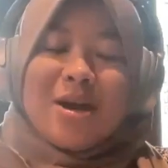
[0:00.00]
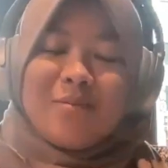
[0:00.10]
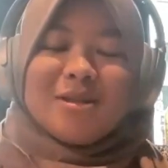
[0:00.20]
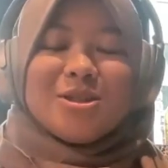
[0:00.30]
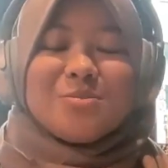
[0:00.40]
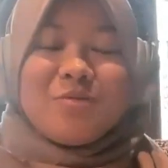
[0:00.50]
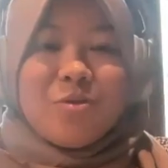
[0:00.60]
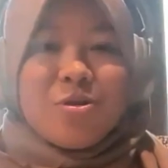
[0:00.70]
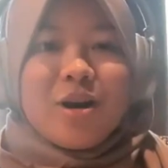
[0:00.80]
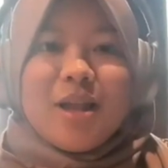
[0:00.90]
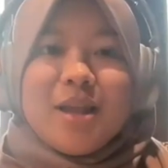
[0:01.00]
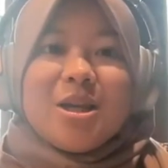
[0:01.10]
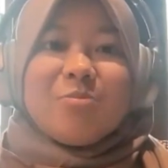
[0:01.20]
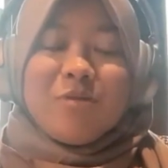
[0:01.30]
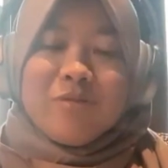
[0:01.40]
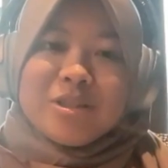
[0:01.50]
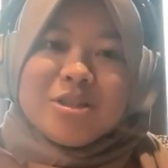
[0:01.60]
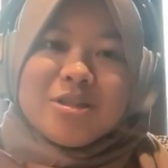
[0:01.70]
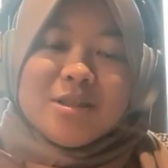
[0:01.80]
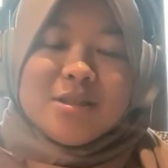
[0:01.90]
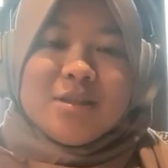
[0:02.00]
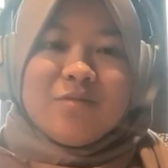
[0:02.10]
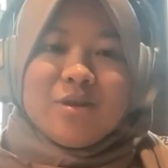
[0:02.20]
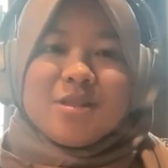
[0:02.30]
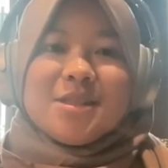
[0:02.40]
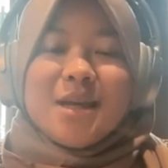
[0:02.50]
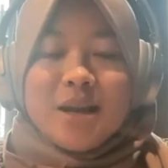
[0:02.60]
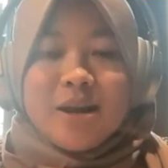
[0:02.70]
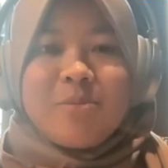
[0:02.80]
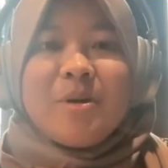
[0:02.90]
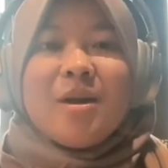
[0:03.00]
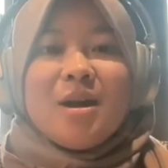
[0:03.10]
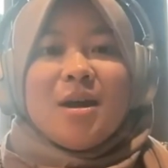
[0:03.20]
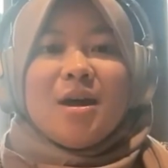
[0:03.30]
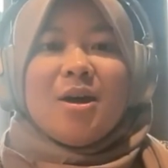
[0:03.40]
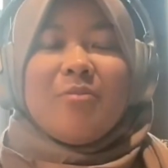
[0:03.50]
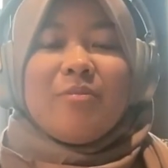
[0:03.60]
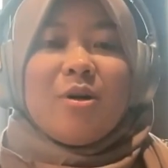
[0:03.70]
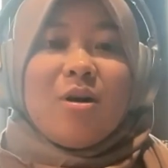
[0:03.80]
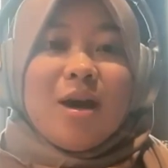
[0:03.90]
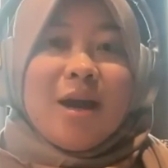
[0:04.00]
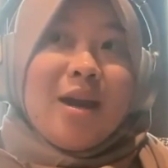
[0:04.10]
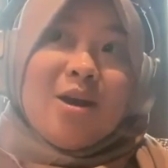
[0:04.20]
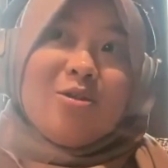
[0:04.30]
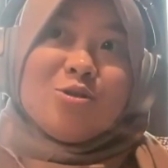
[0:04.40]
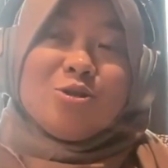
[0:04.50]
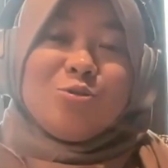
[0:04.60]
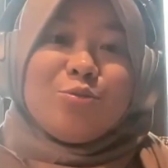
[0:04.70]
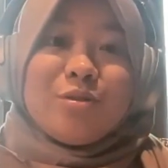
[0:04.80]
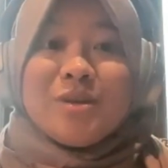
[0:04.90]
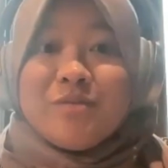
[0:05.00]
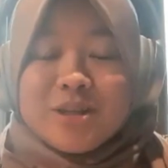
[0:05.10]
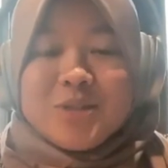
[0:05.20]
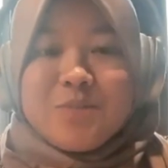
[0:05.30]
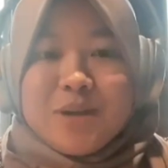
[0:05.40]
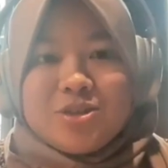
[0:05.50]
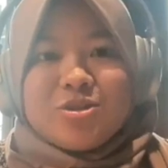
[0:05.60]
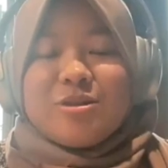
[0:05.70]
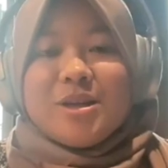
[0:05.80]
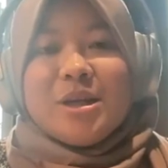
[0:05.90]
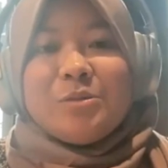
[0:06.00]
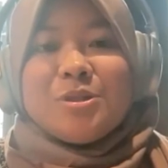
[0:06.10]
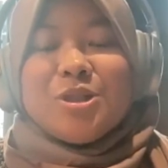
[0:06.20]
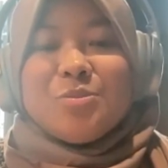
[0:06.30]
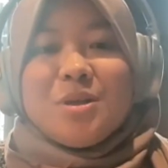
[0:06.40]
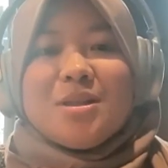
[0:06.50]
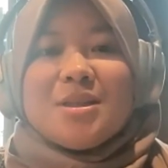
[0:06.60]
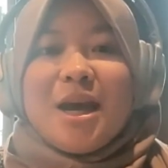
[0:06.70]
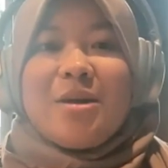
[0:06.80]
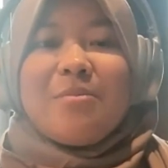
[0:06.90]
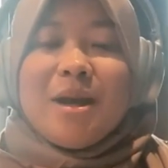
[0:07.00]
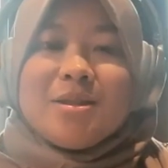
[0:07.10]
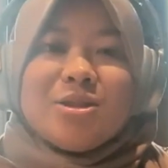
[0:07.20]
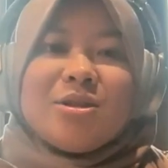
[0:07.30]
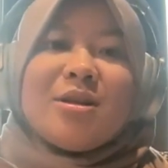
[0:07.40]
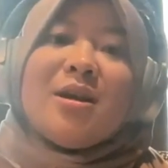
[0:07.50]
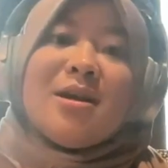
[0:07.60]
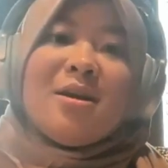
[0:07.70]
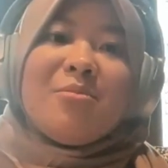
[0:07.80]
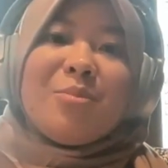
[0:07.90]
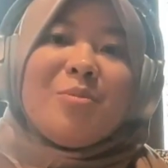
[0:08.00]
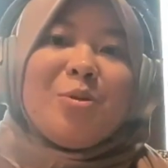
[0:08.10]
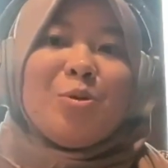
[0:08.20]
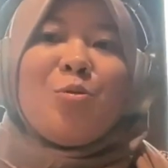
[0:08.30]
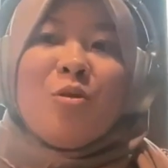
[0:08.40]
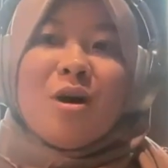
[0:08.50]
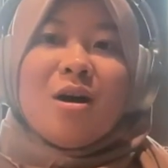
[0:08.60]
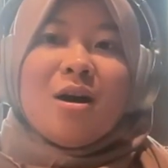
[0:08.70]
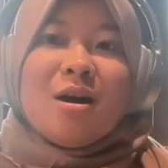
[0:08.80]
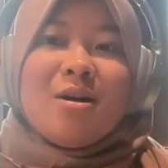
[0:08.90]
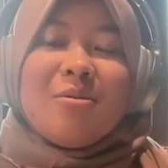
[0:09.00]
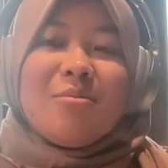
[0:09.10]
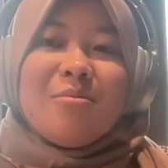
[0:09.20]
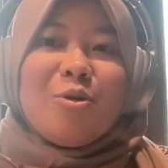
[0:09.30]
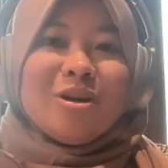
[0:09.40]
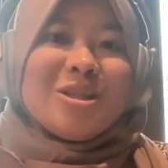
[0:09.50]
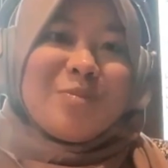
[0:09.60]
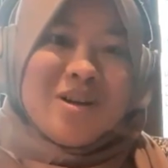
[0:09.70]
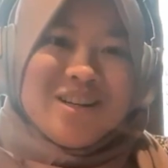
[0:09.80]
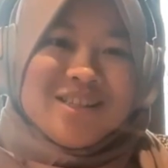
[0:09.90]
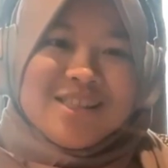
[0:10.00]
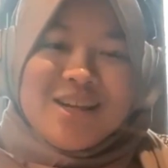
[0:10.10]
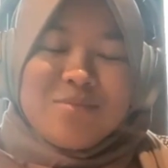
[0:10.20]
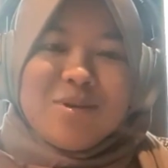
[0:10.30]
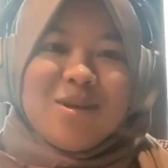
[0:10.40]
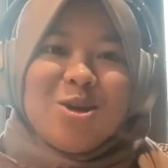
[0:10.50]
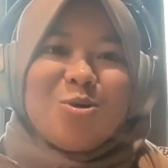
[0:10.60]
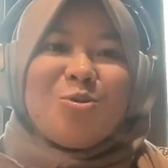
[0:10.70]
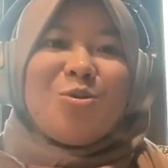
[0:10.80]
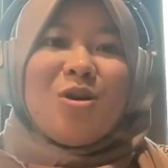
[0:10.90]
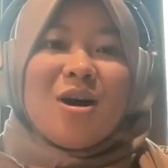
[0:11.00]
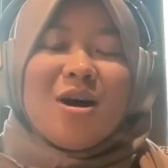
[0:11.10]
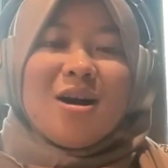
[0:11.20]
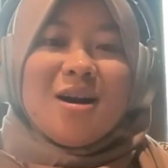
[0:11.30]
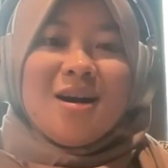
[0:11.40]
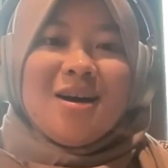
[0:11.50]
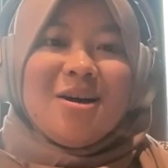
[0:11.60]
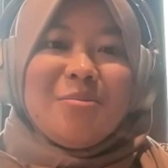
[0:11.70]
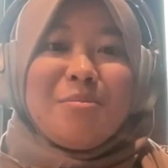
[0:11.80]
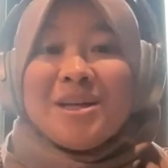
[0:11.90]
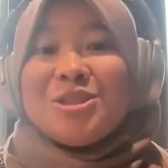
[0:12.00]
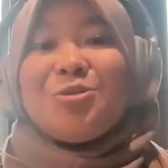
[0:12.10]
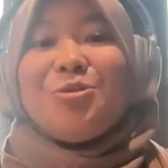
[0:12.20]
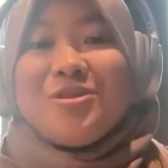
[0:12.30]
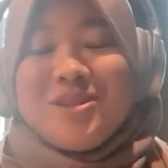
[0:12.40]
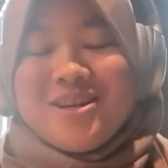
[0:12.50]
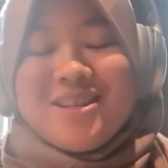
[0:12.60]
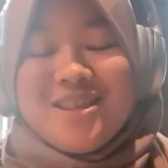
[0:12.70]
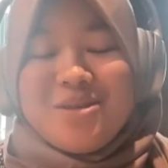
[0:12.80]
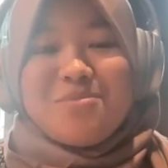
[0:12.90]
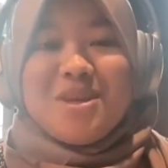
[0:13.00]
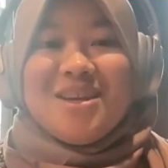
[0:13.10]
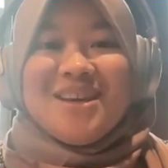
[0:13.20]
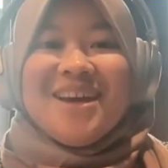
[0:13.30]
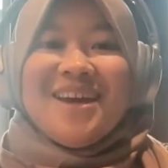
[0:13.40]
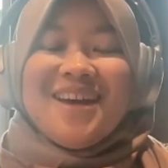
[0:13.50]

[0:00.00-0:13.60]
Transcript: I mentioned before, L&D professionals in different setups. And I also do reverse mentoring, which means I mentor people who are more experienced than me, who are much older than me.